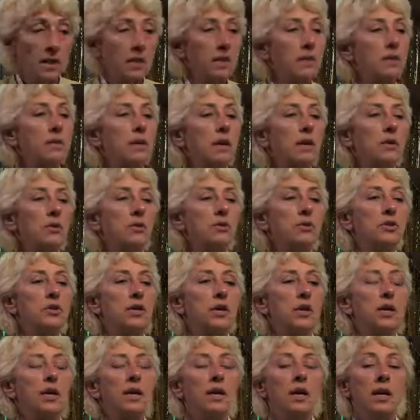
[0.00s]
is
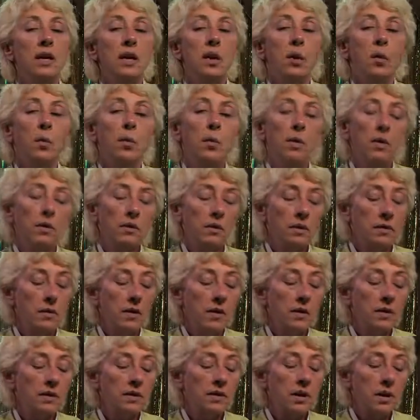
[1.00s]
energy. One of the
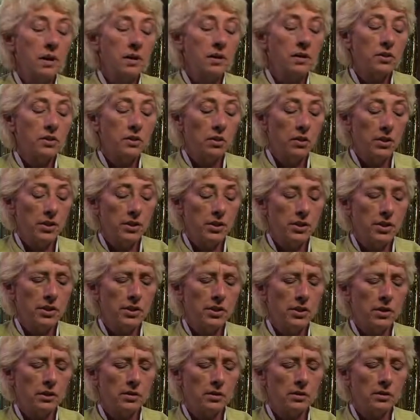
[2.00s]
things that I started to
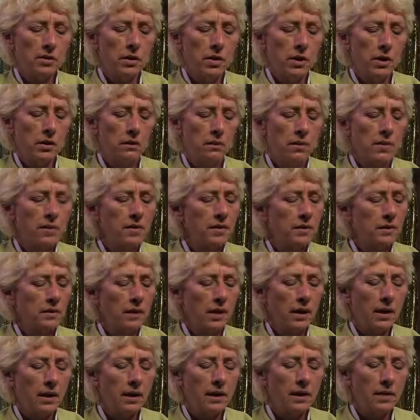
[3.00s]
do
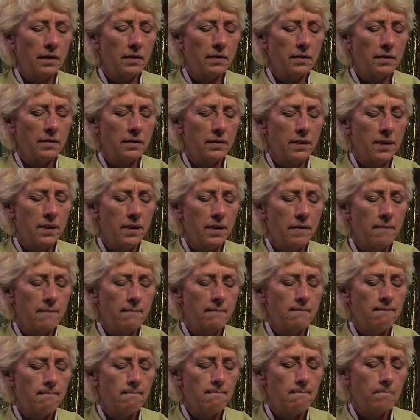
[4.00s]
recently is
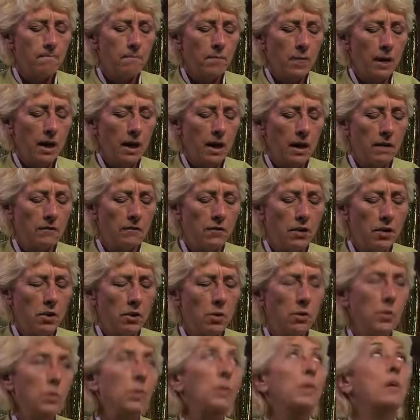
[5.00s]
if
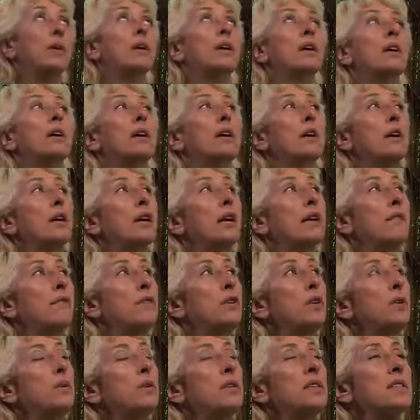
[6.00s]

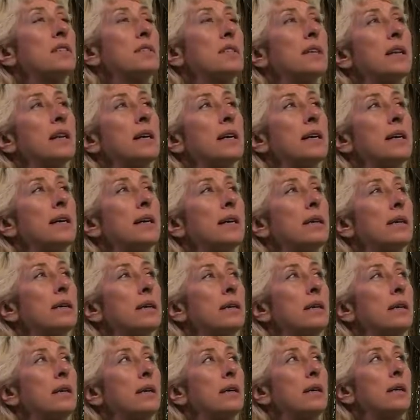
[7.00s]
you
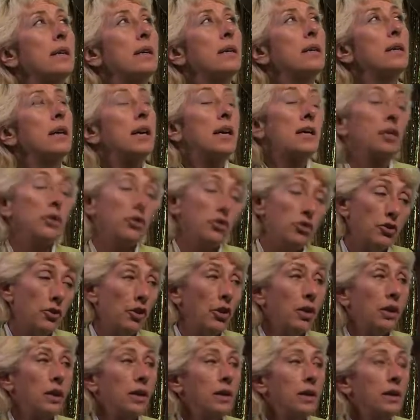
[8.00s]
decide, and you
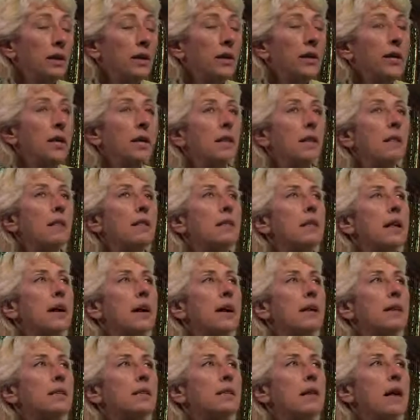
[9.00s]
should,
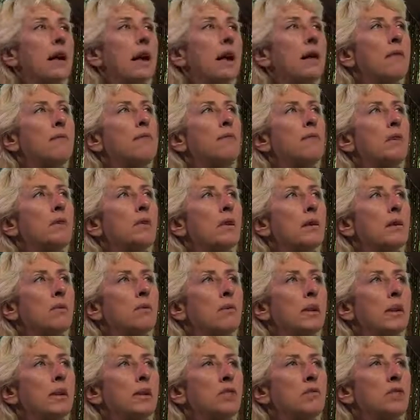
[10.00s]
that everything
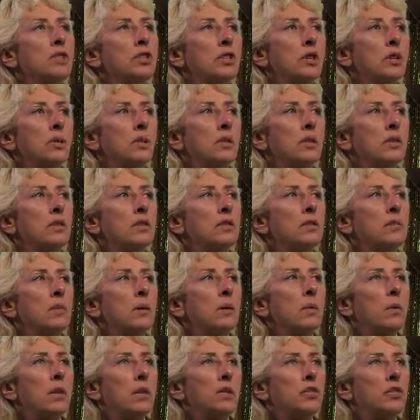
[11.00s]
around you is to
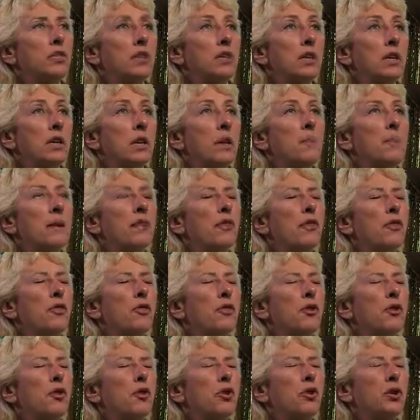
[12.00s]
be questioned, and I mean
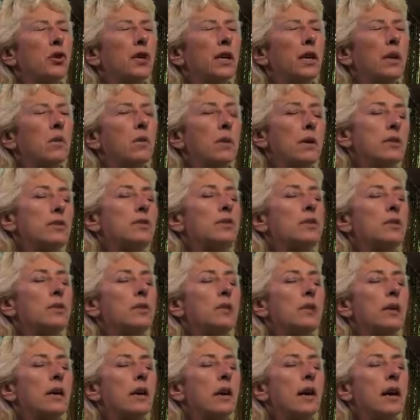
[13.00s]
thoroughly
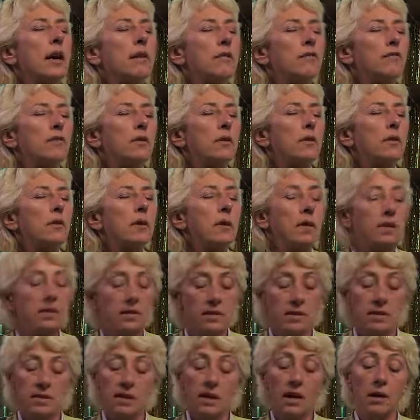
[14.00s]
questioned. Everything.
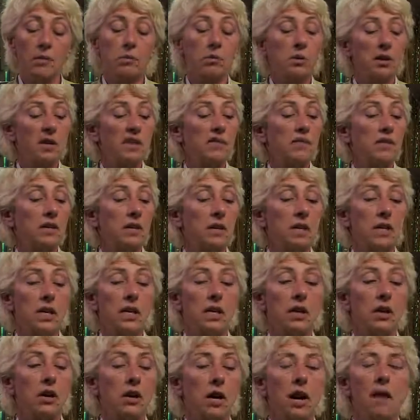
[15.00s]
Is this table even
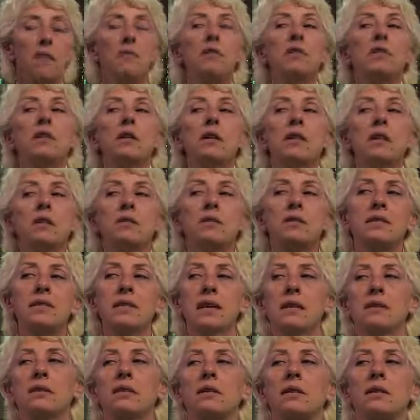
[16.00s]
here? Everything they've
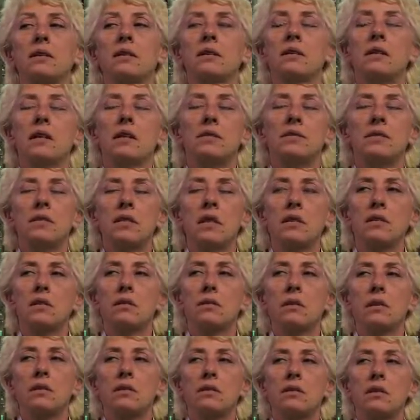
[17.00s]
said
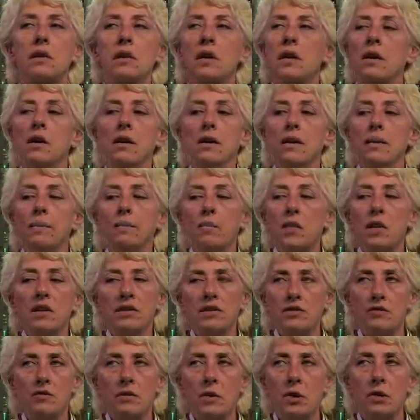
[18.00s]
to us
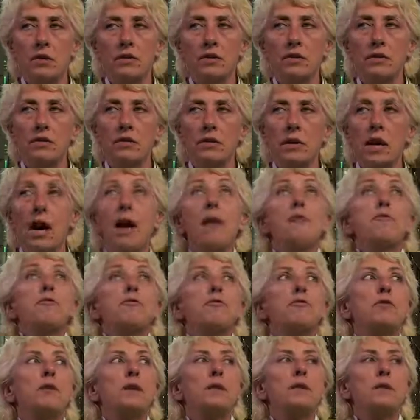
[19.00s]
is false.
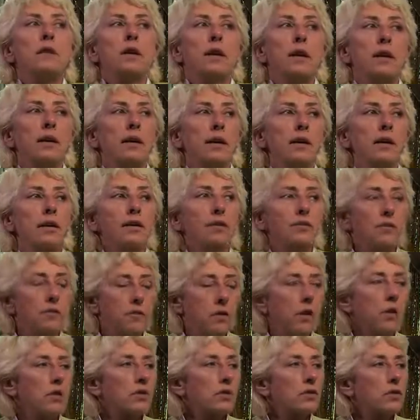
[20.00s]
Everything is
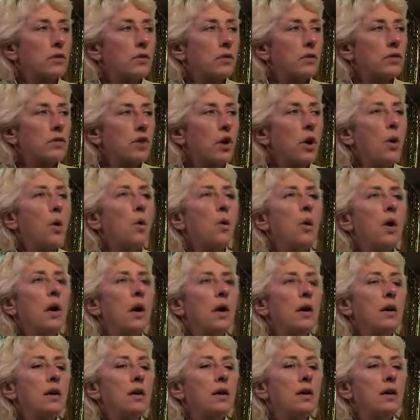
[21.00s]
false. So
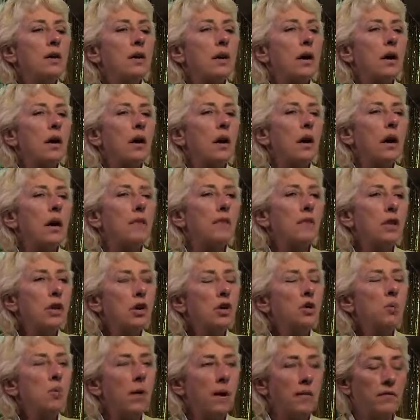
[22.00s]
I
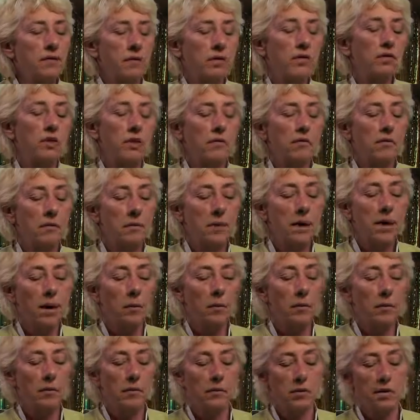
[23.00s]
think you have to start from a
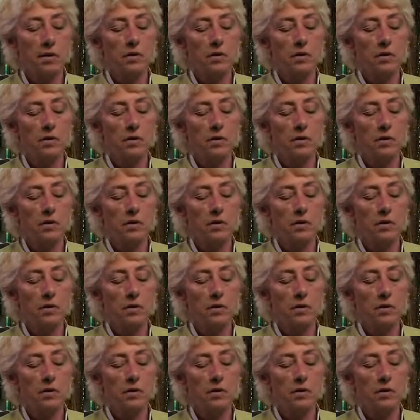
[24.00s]
couple of